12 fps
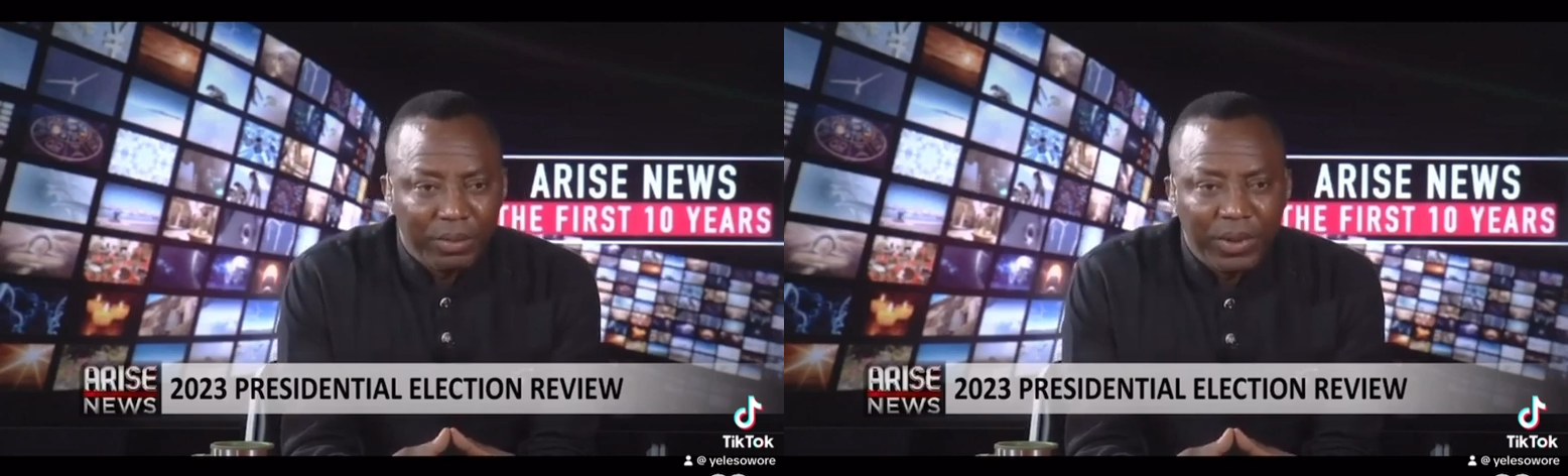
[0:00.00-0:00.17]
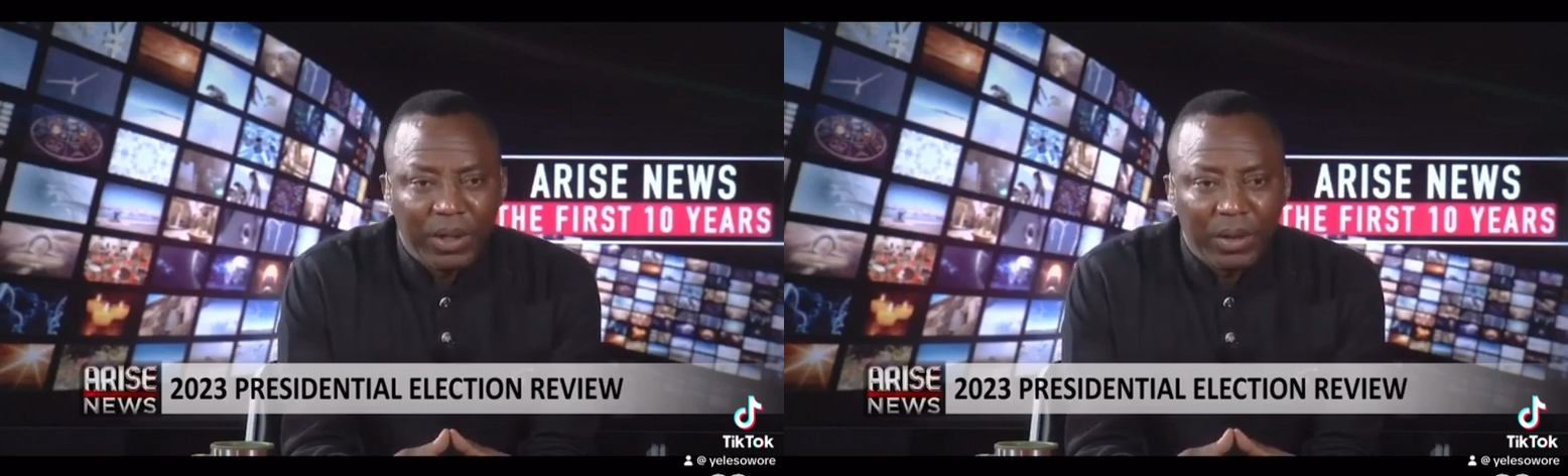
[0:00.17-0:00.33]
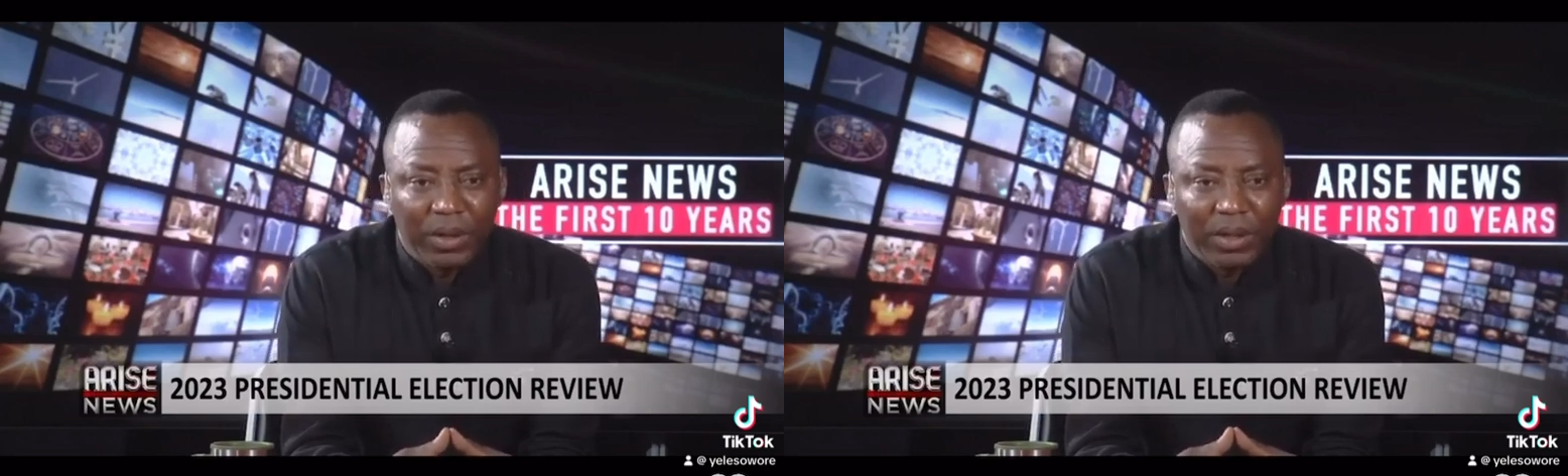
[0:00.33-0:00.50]

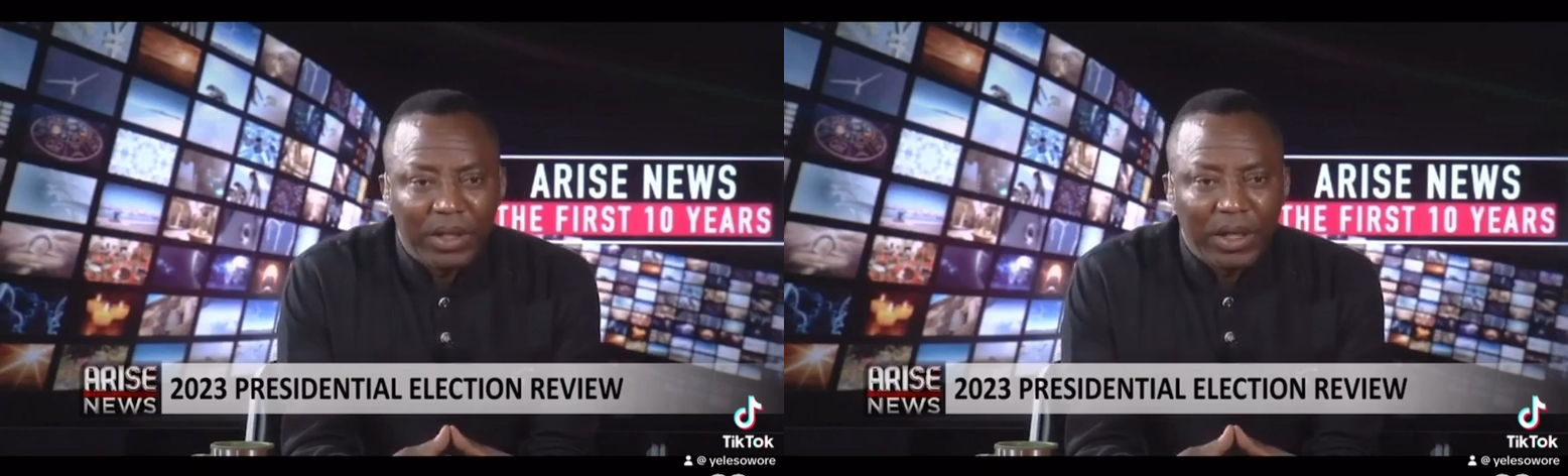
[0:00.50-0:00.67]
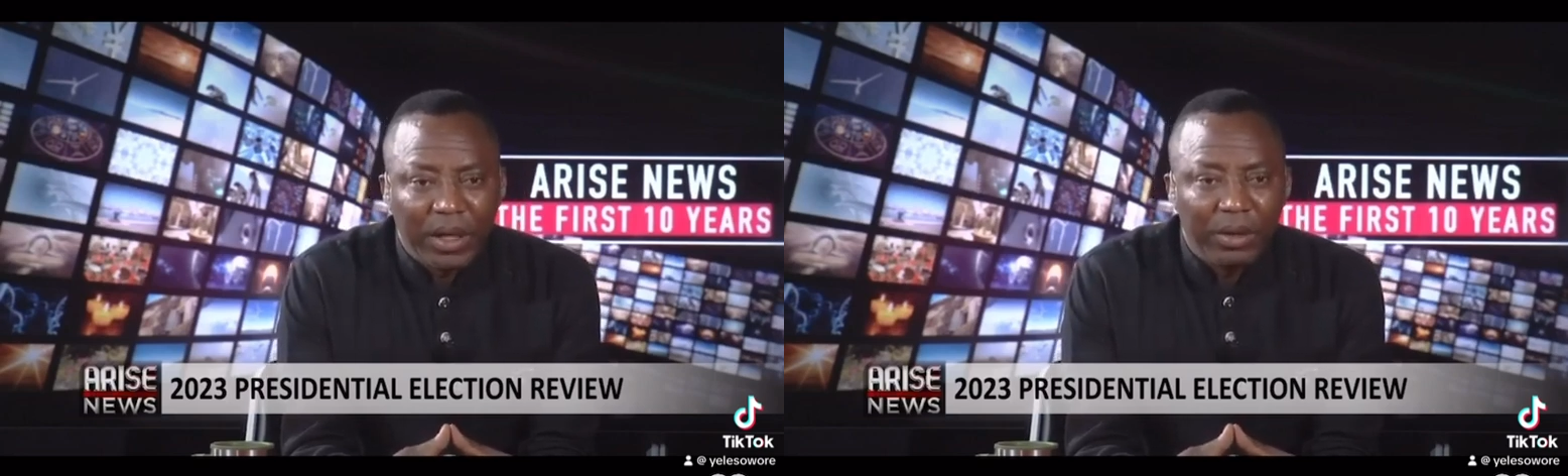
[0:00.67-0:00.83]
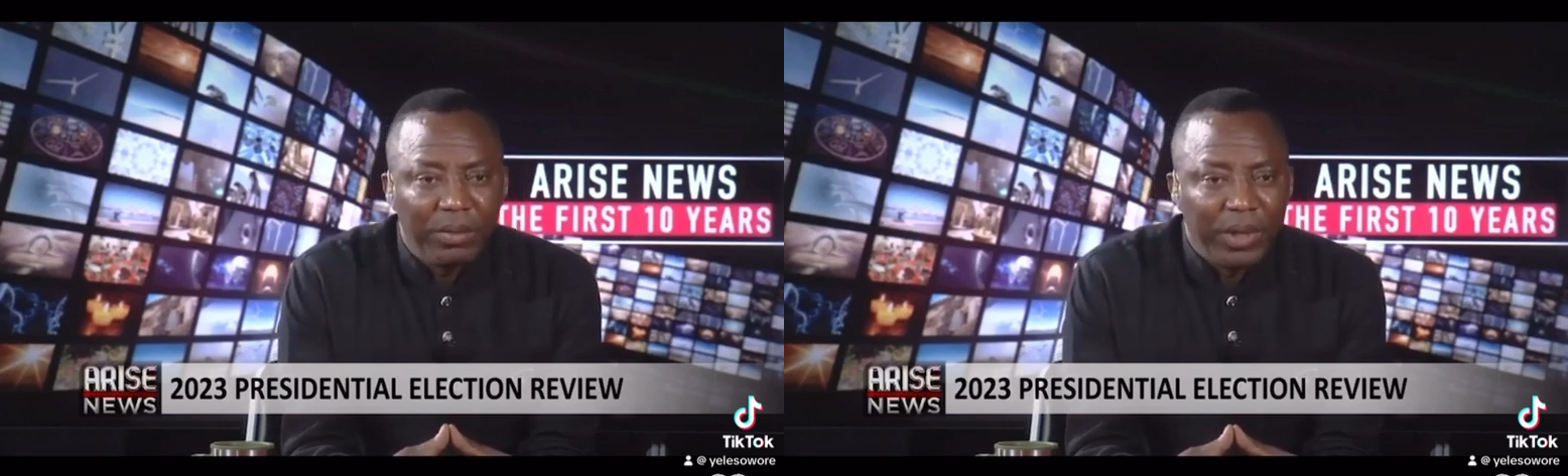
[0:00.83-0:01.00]
be a court
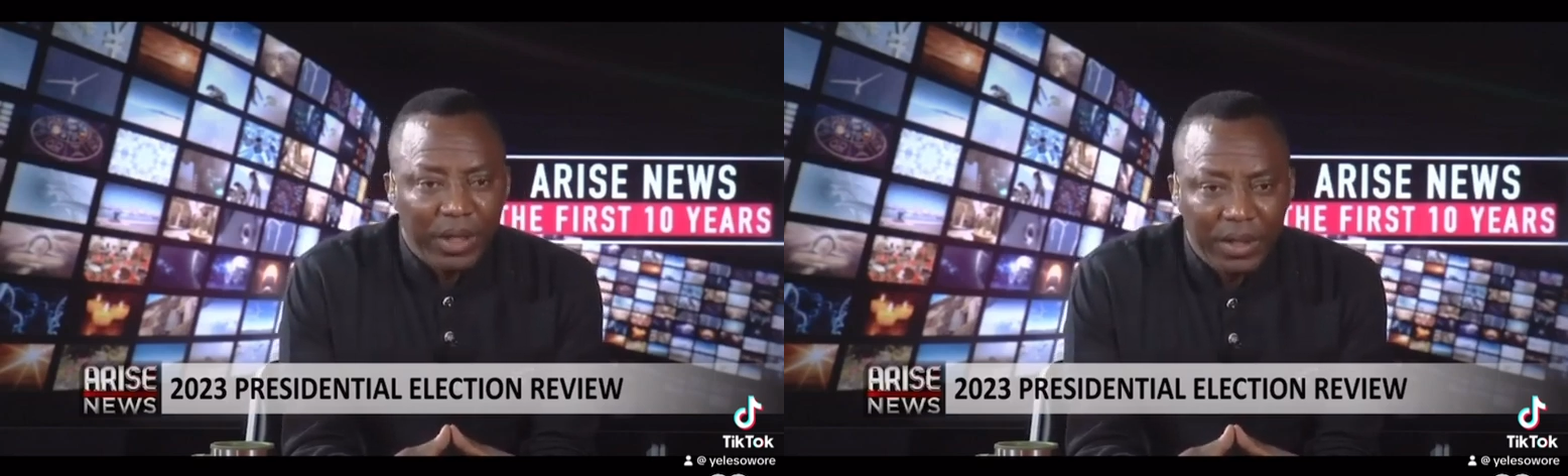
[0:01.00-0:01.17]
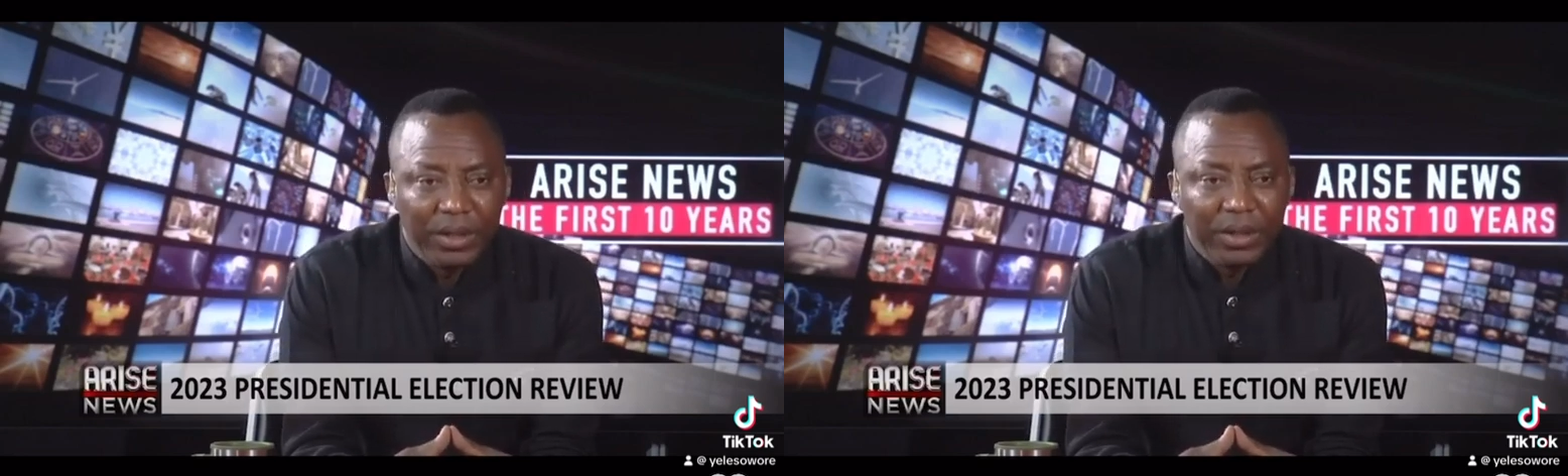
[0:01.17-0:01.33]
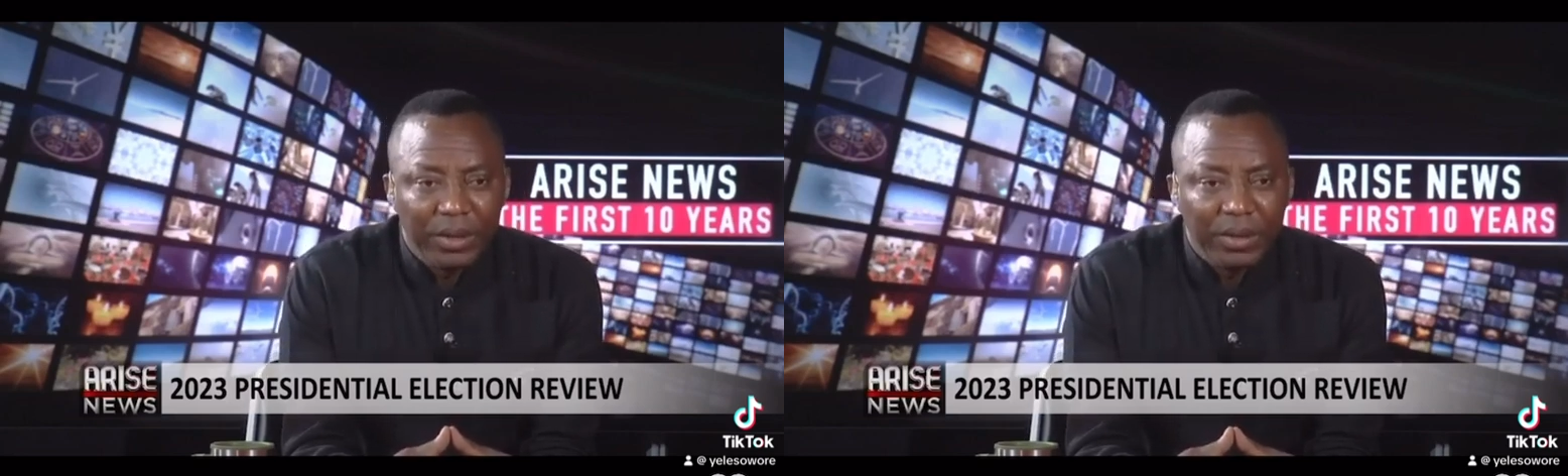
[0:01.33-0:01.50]
that I will be
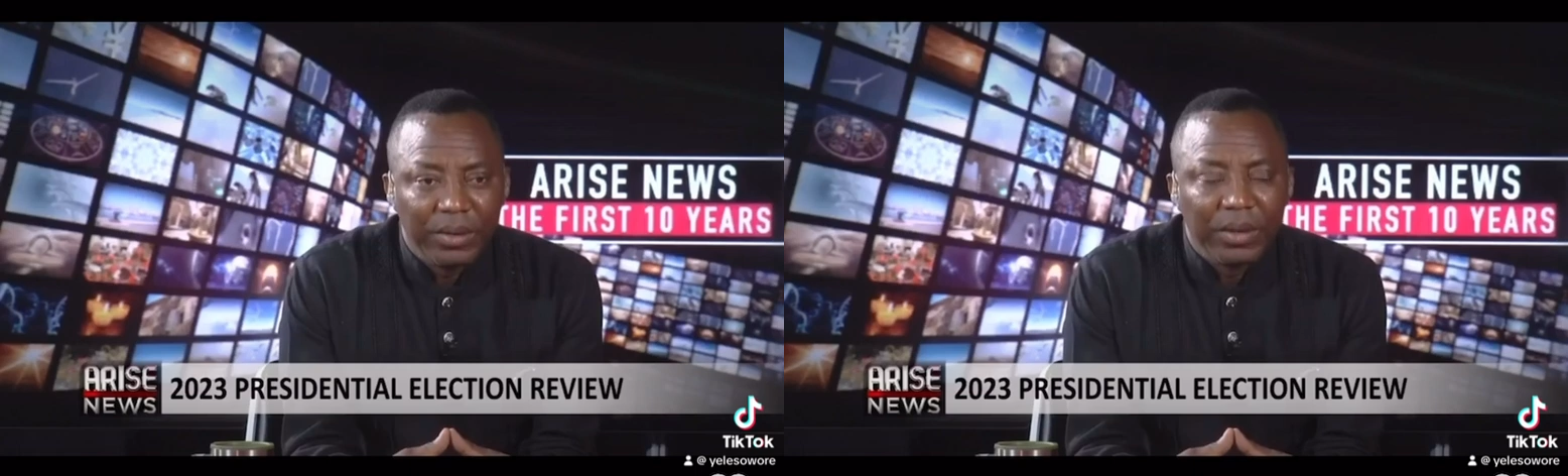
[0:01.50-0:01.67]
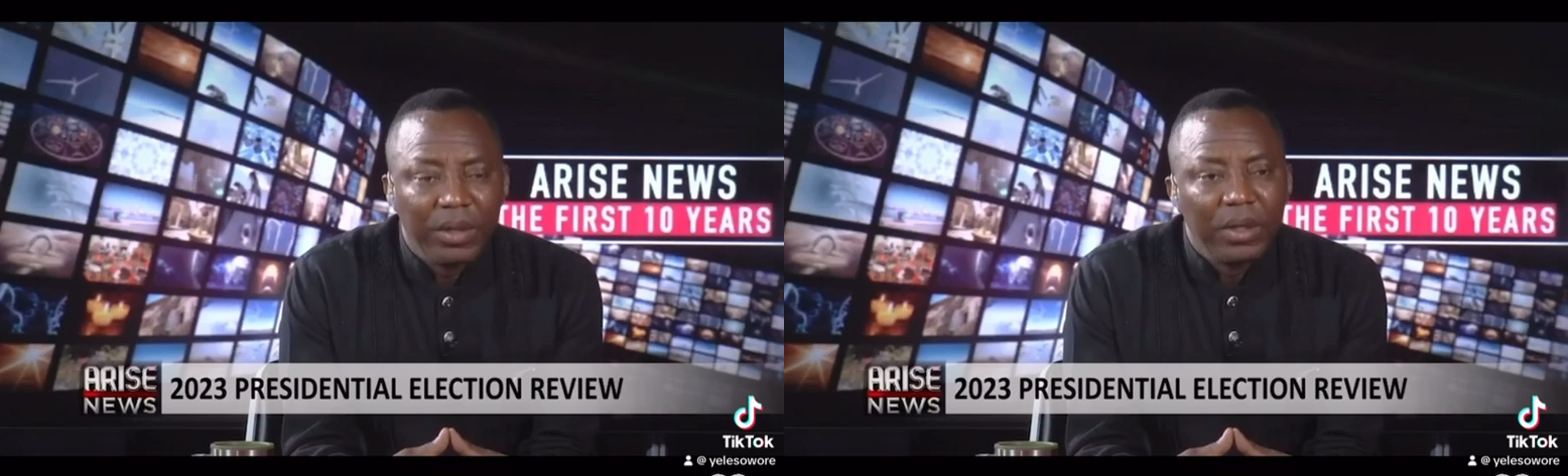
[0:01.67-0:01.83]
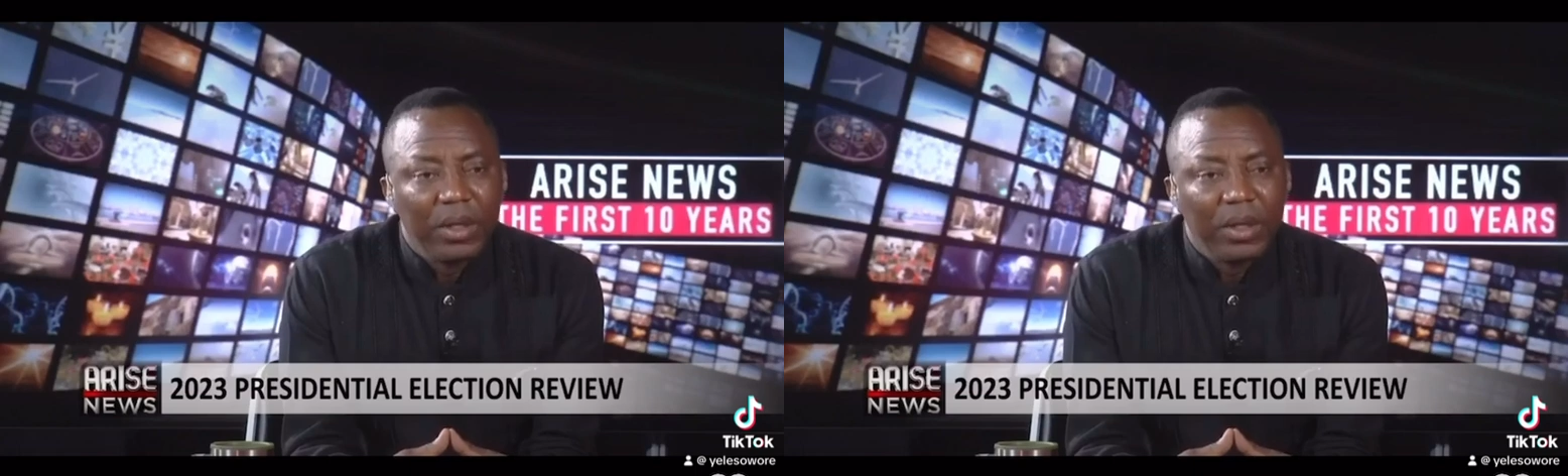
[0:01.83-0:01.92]
heading to